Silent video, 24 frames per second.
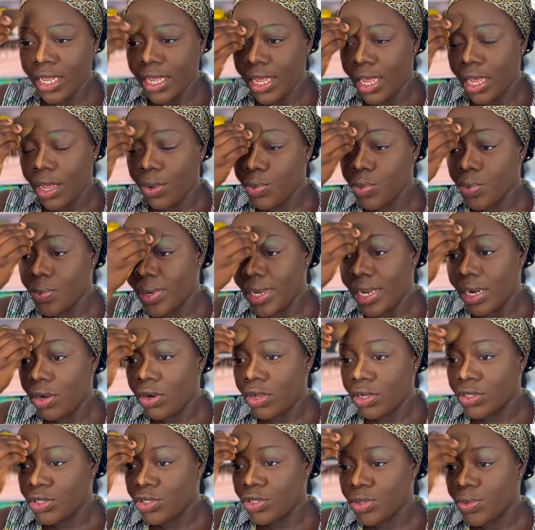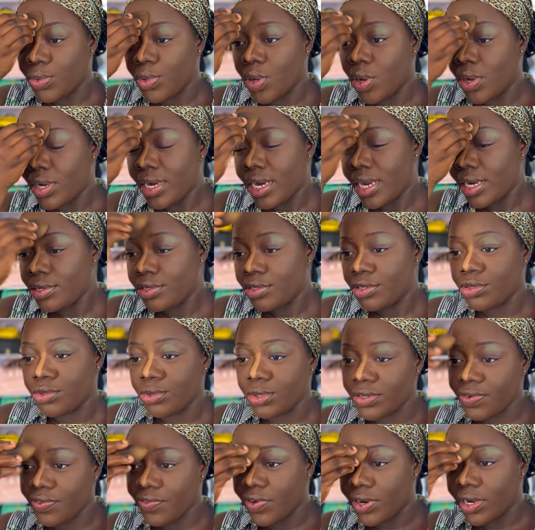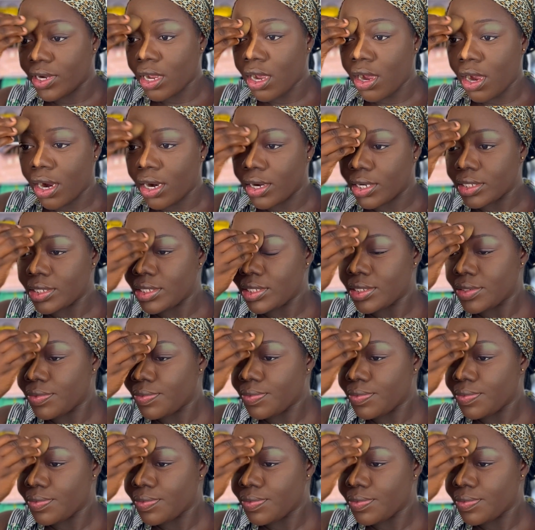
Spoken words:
and we were a lot, so we ordered 2 different cars